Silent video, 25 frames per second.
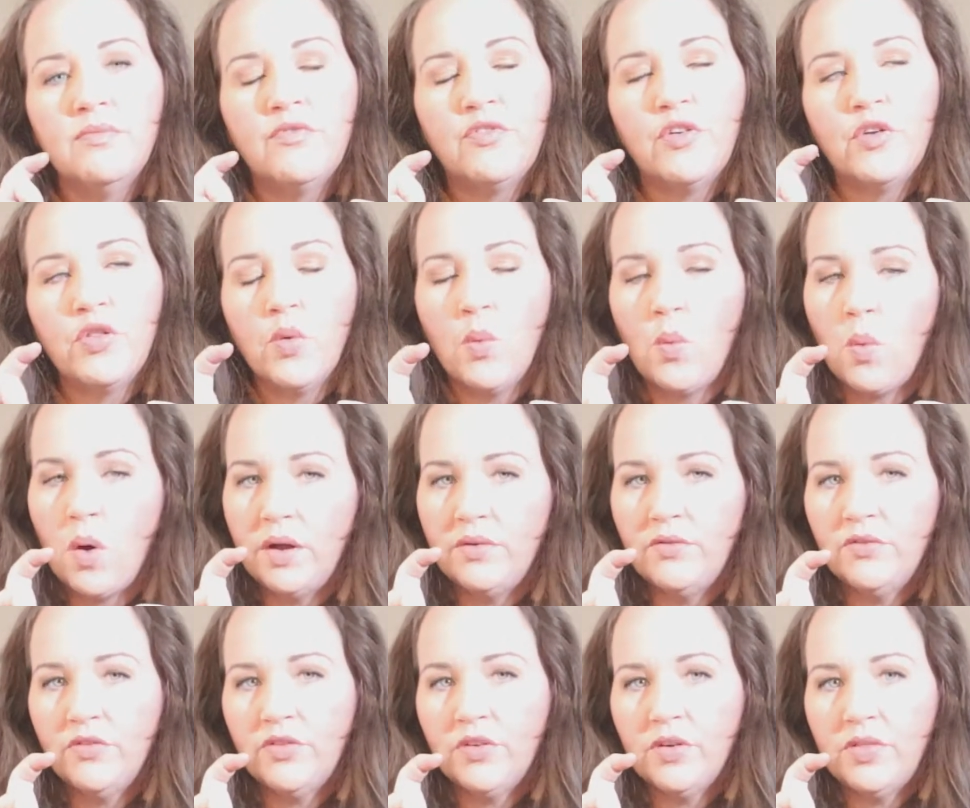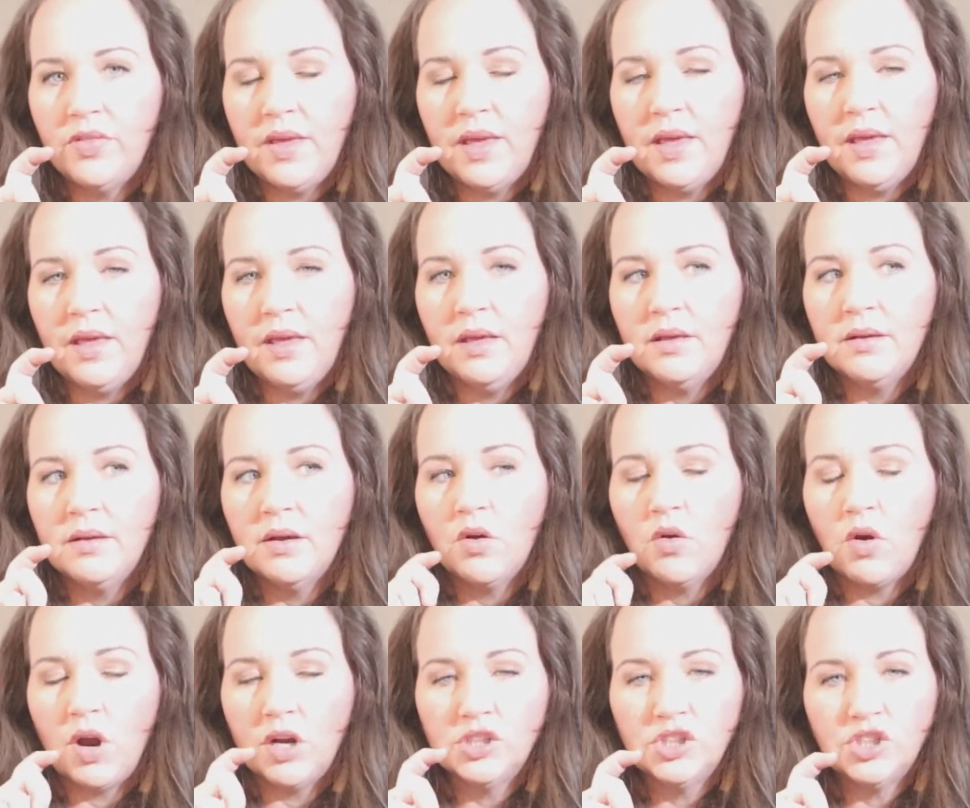for the one for the
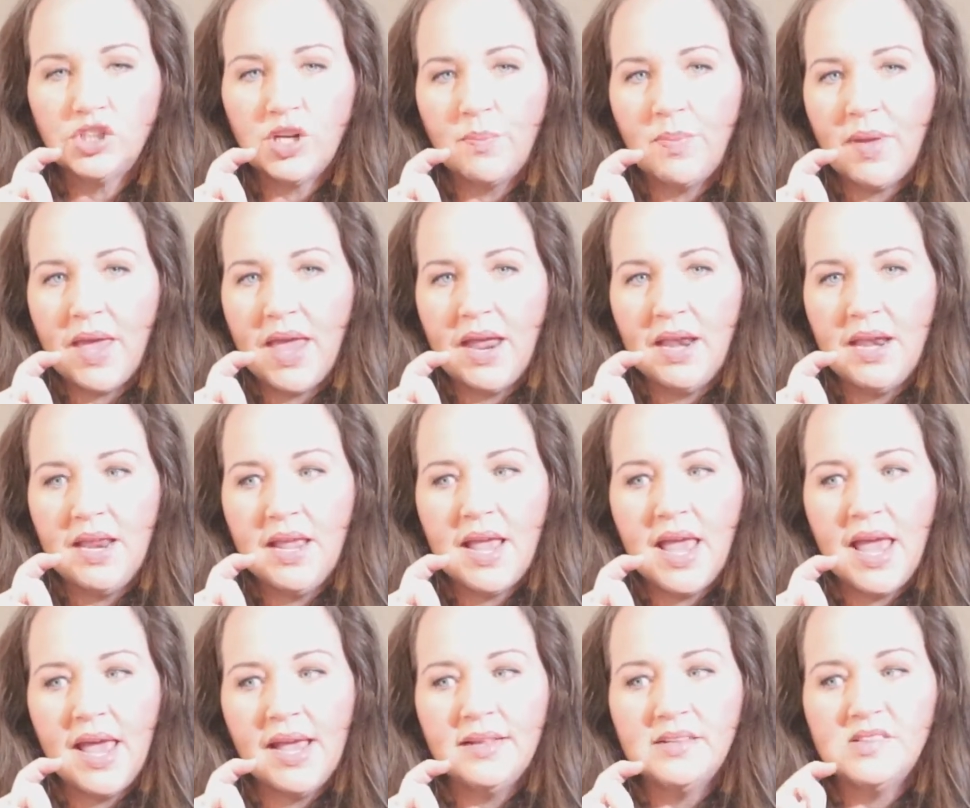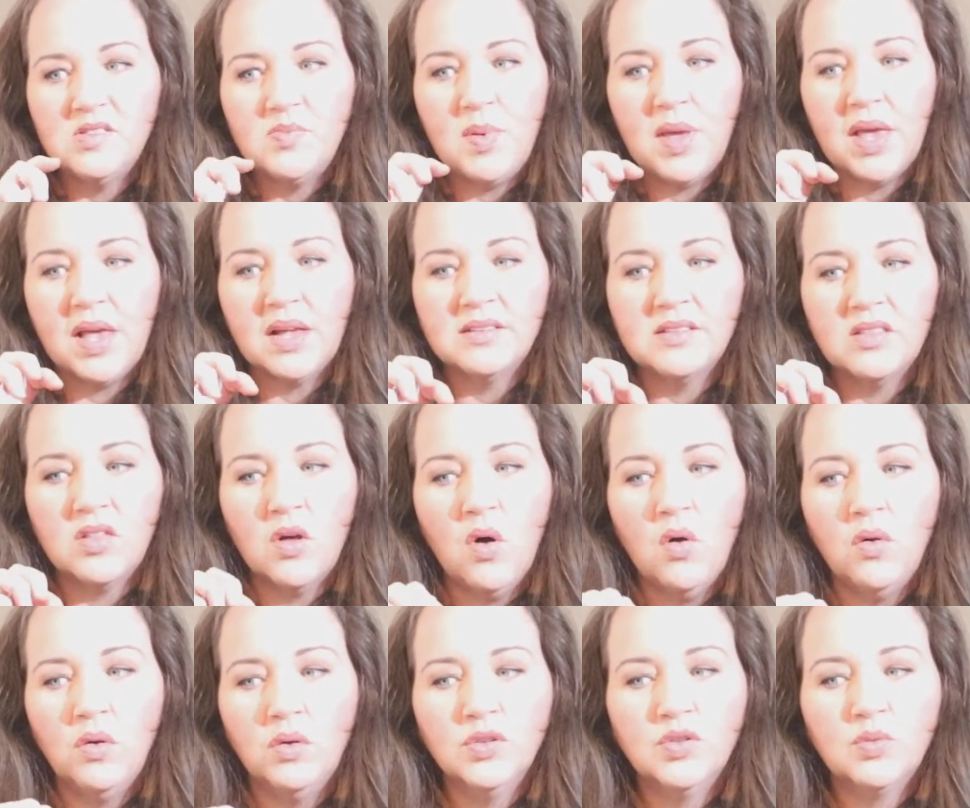crushed up candy canes because the
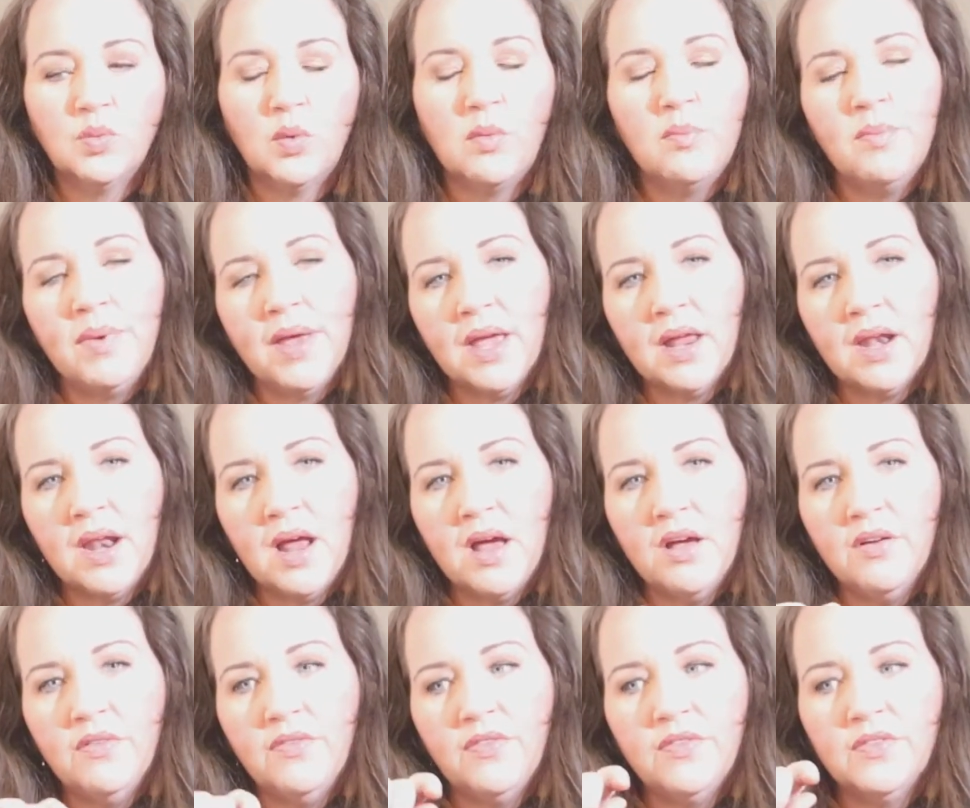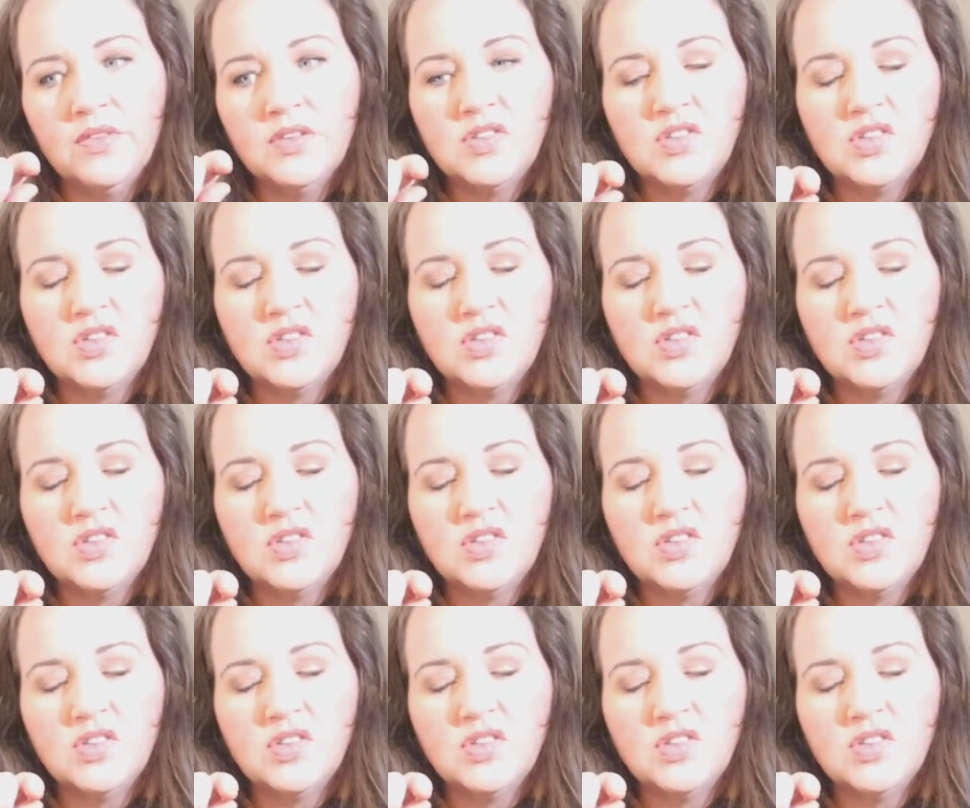holes weren't big enough.